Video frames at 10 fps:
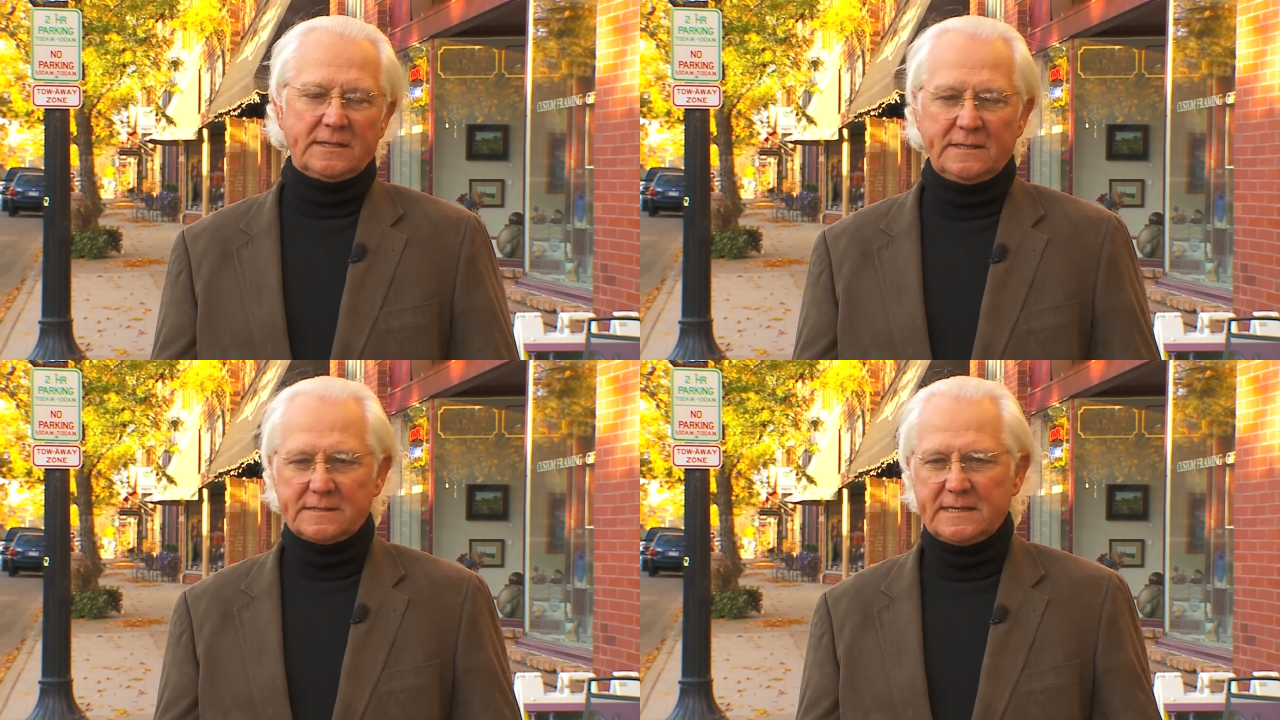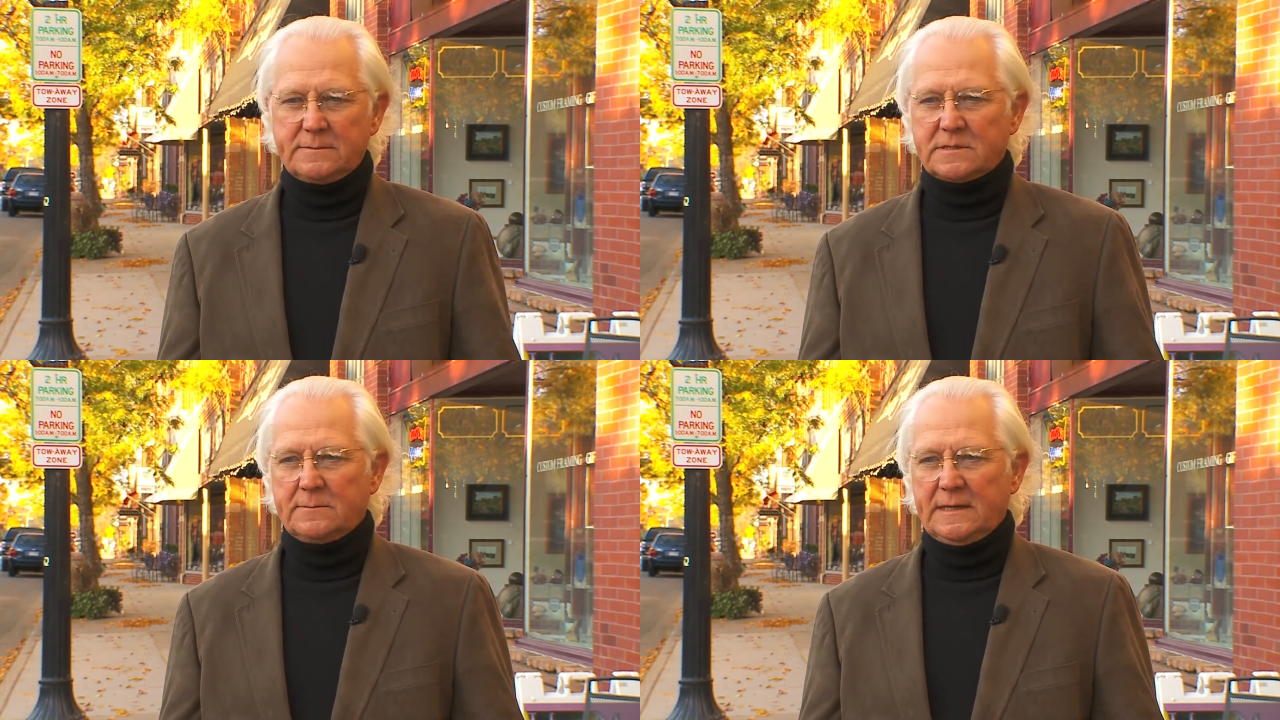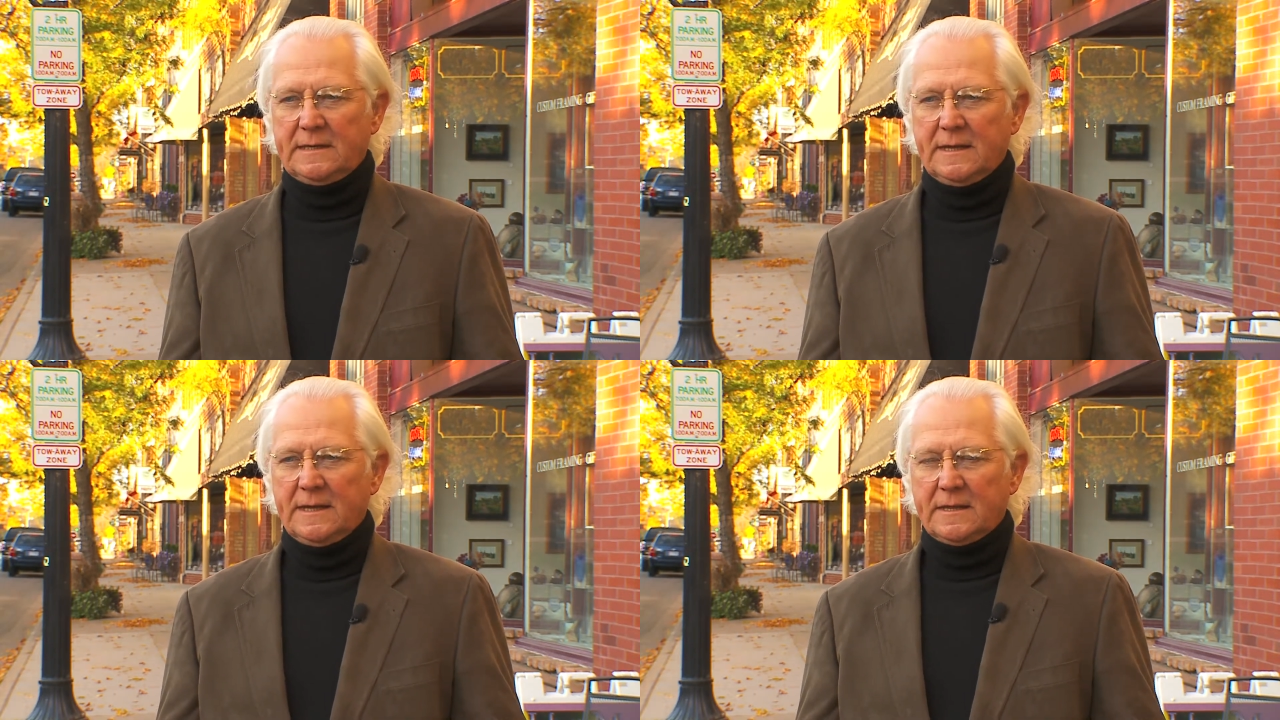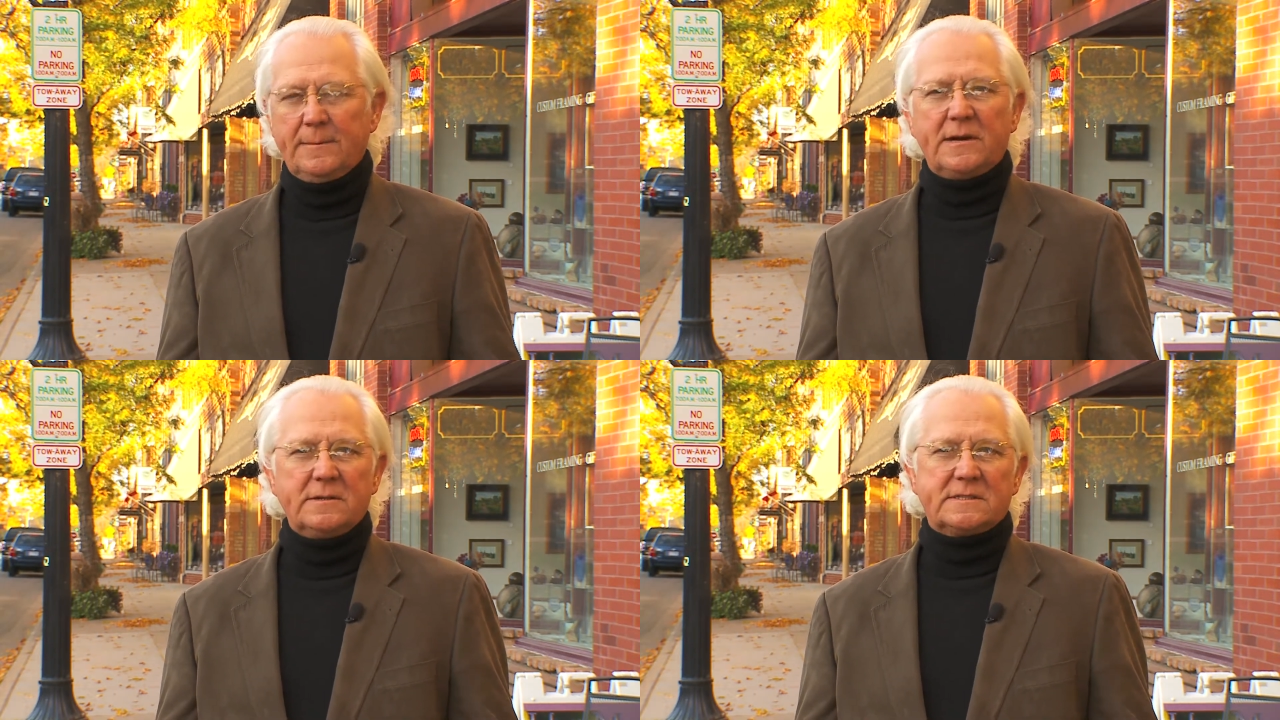and it seems to me the
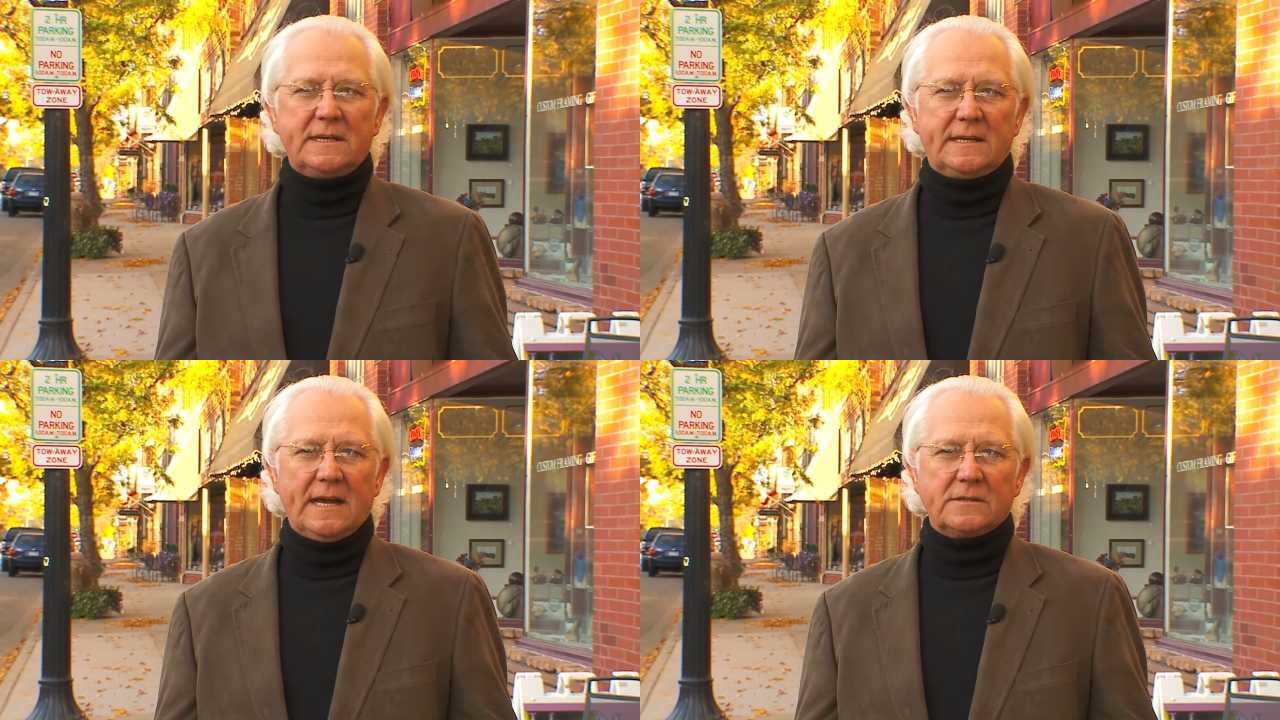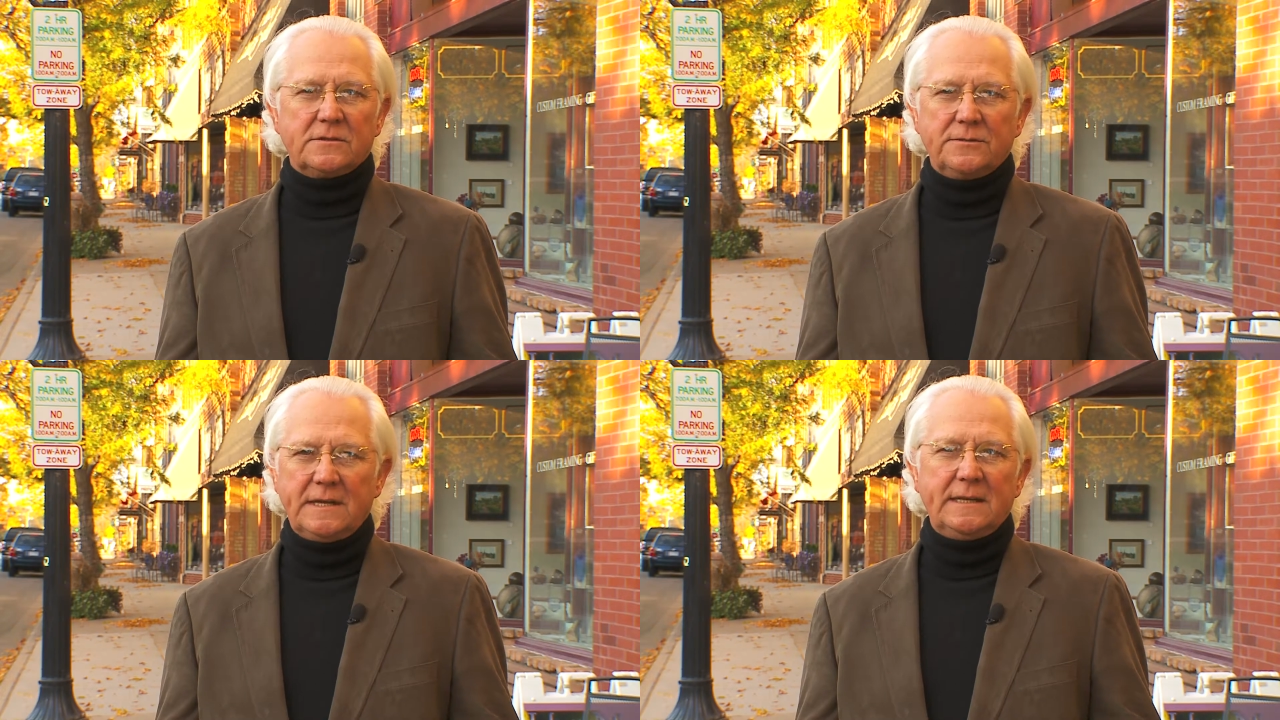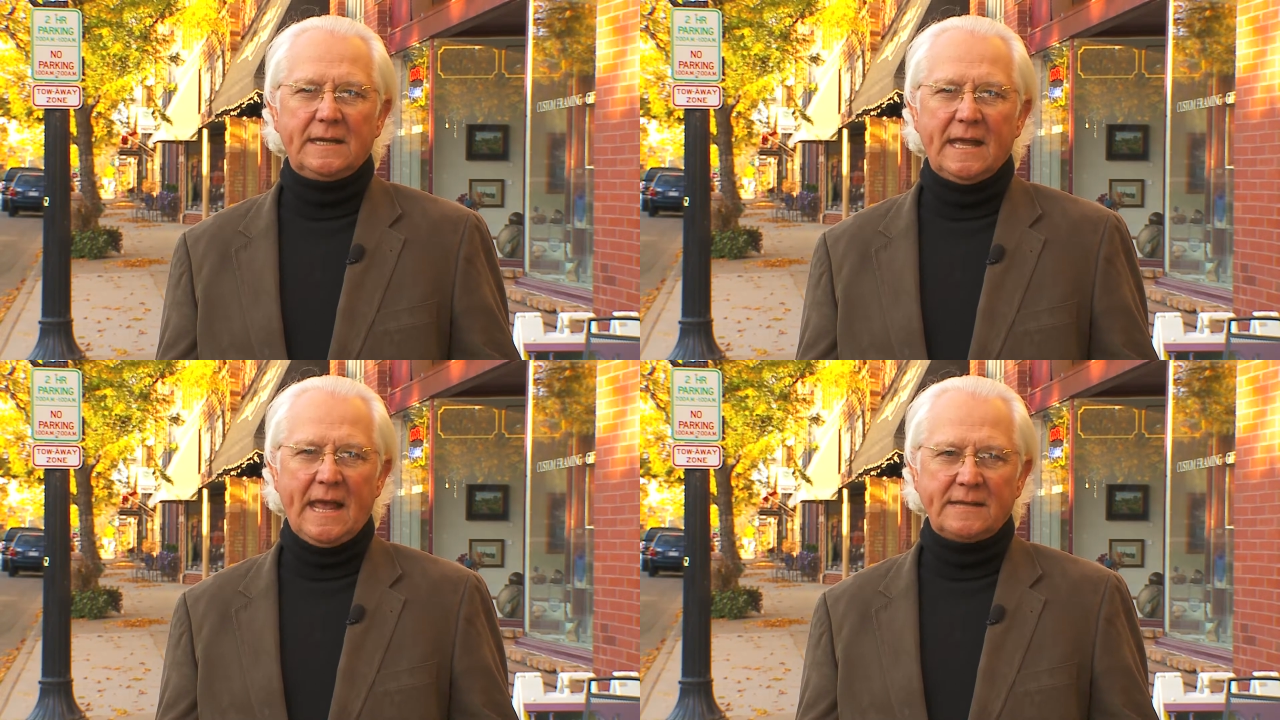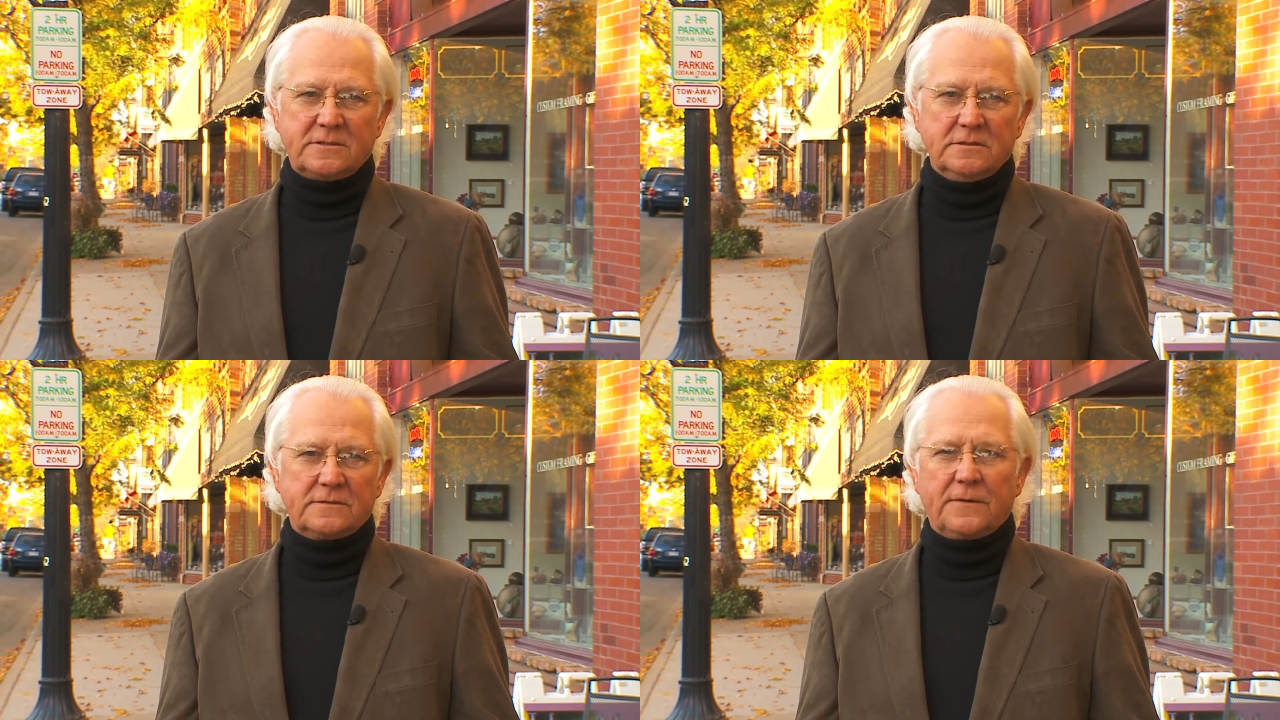mayor and city council need to get
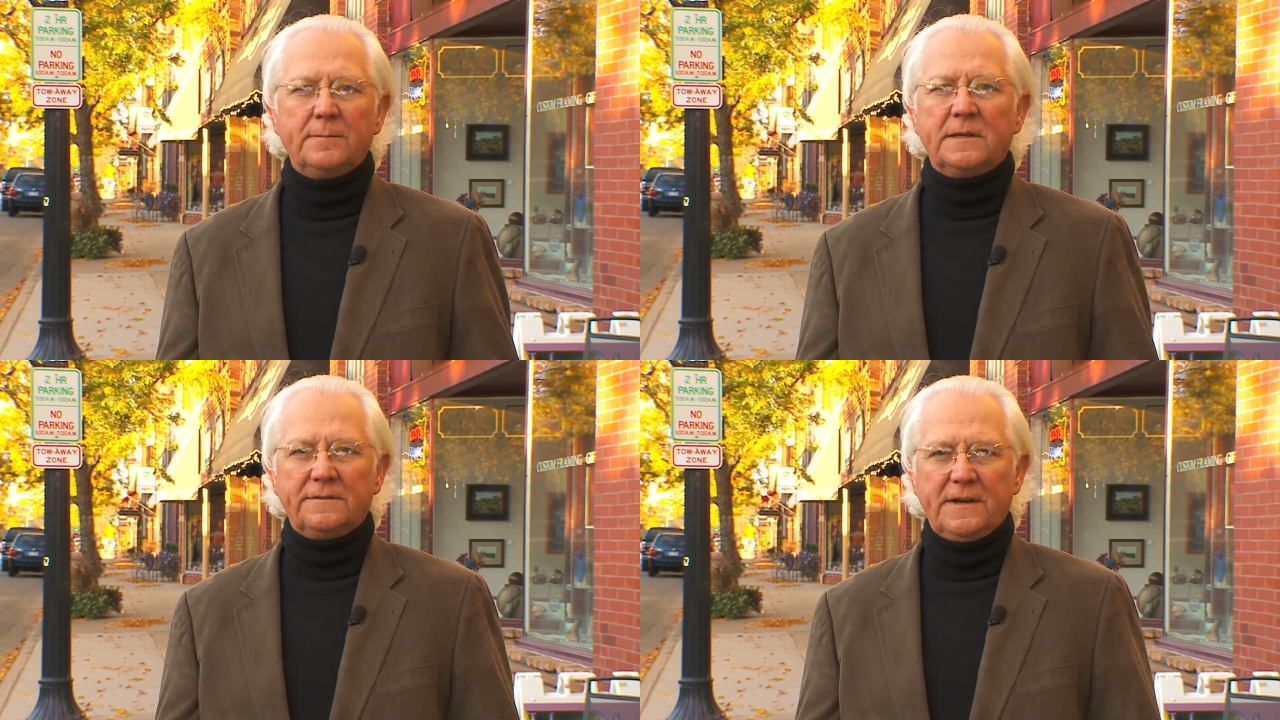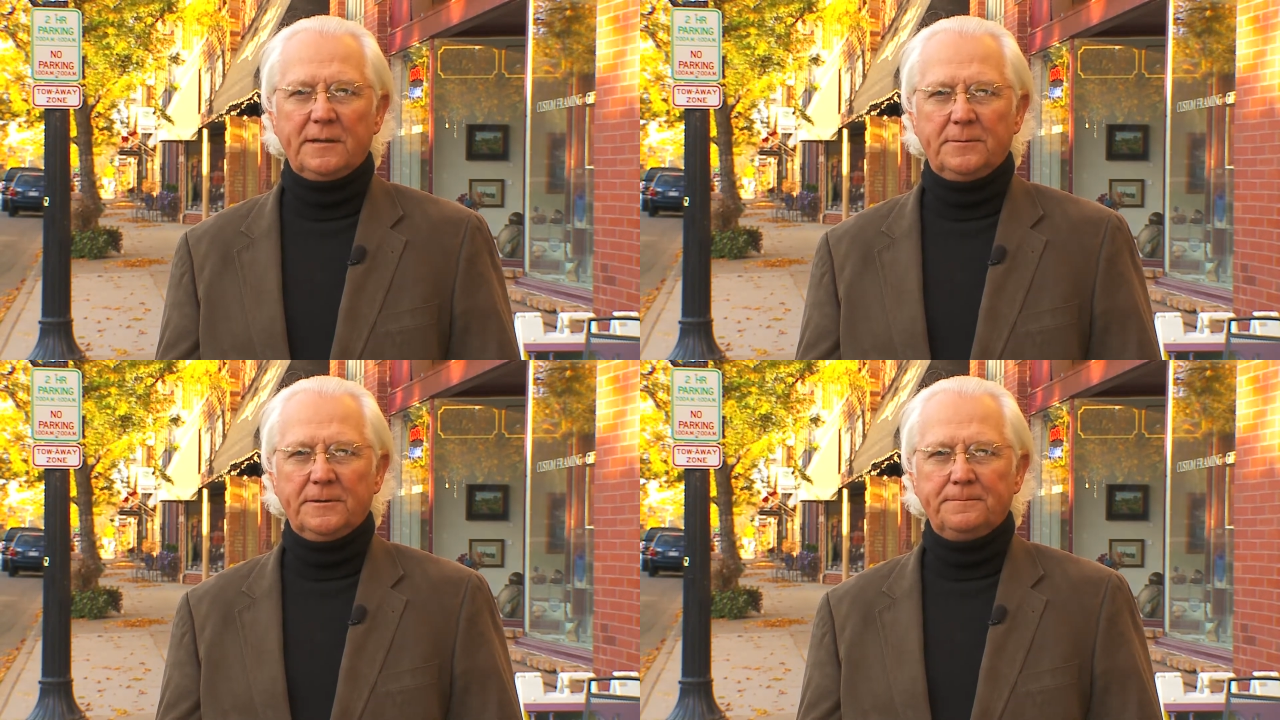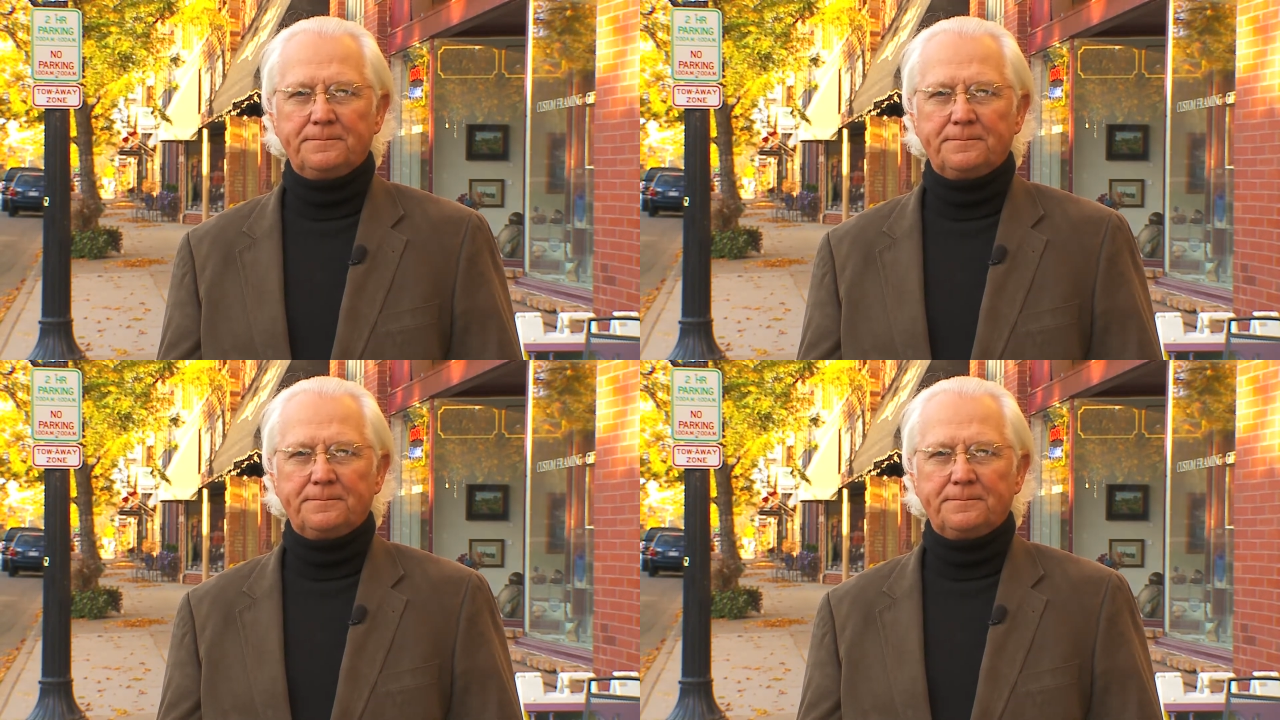answers from the developer.